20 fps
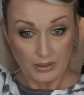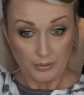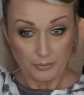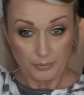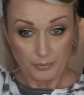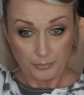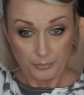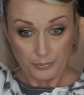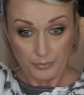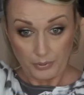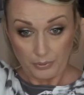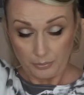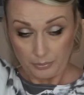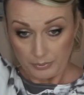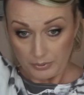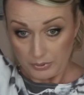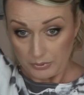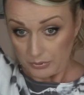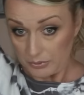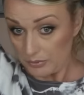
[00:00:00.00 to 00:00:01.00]
I
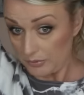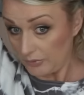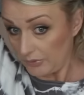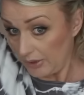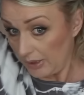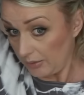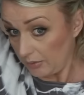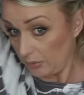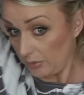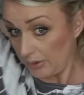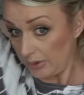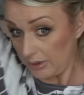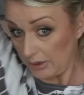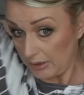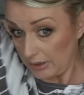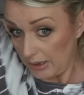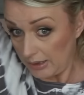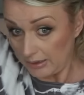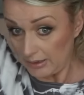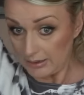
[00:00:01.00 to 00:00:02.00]
probably could have done with
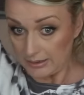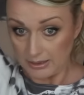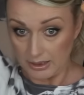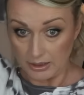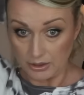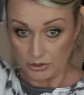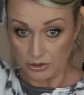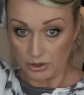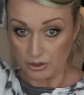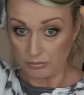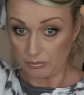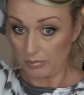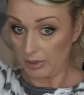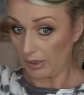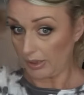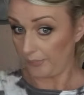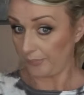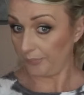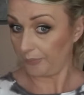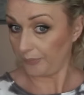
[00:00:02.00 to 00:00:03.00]
another section,
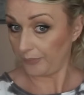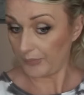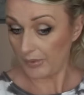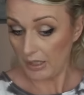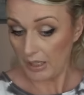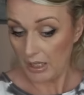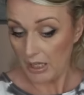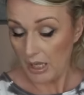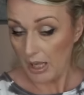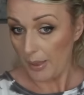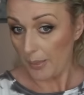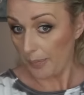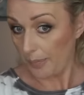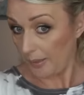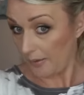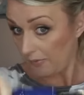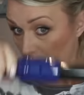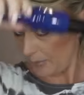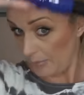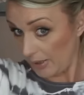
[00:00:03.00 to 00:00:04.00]
but
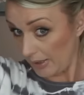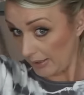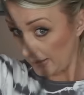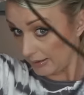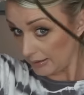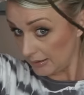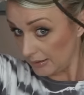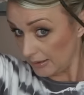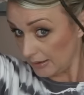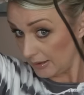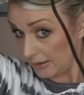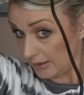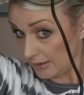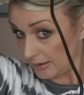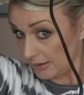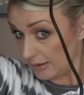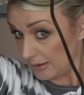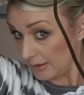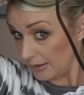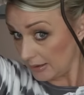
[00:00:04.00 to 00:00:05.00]
never mind.
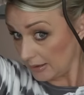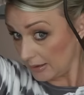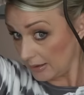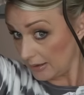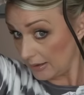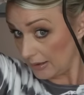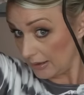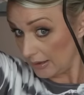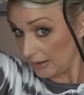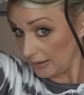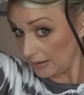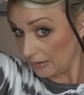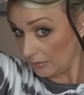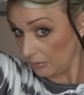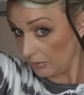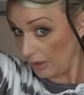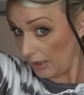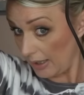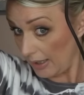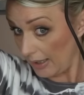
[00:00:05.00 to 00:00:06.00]
Let's do this
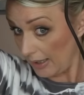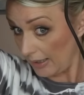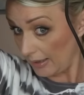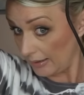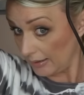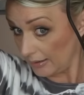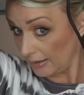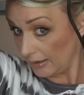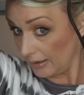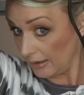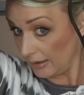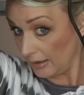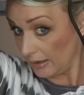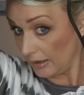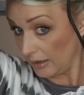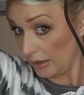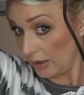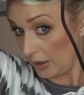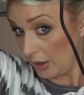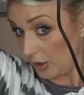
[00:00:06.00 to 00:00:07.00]
one
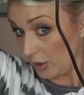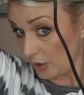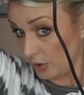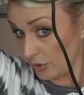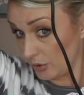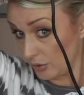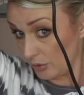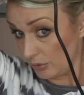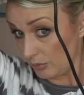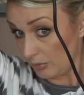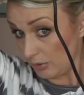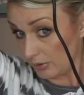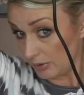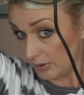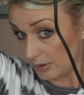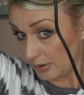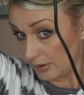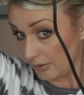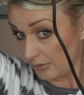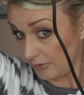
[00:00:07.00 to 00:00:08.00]

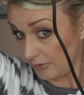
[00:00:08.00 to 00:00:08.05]
towards the